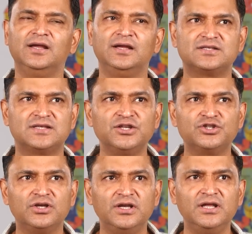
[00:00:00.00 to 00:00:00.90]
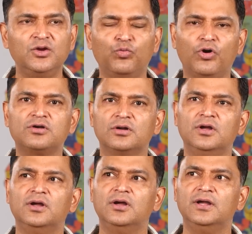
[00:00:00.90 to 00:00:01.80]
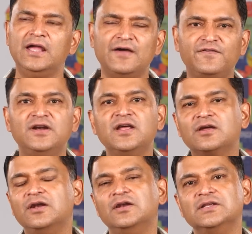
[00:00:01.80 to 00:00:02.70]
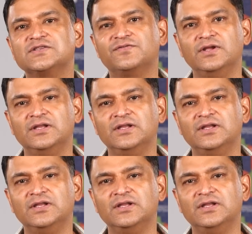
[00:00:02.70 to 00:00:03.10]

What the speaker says: essentially what everyday Canadians feel.